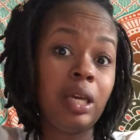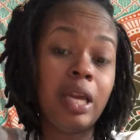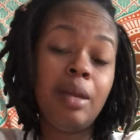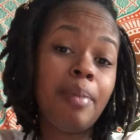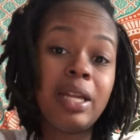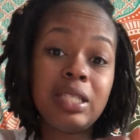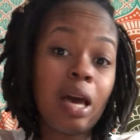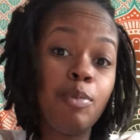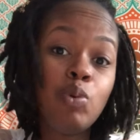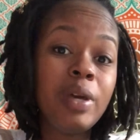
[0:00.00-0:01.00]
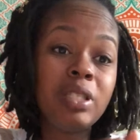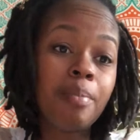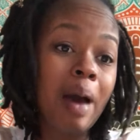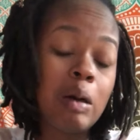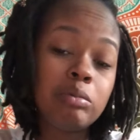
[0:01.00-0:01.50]
And then by the time you get to
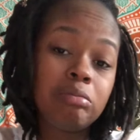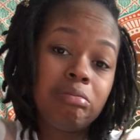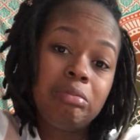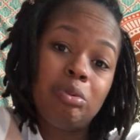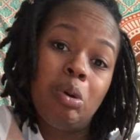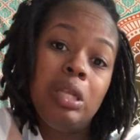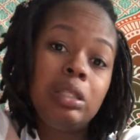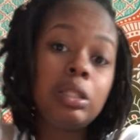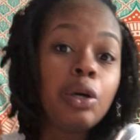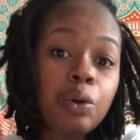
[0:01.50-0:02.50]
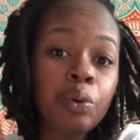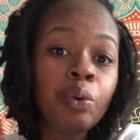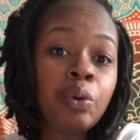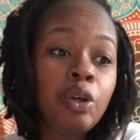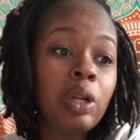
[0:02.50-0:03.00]
about 22,
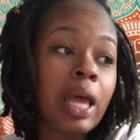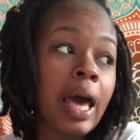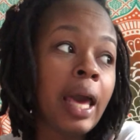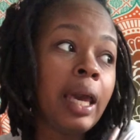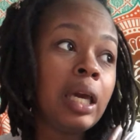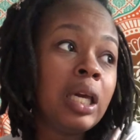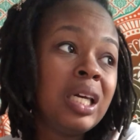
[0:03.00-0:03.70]
you like,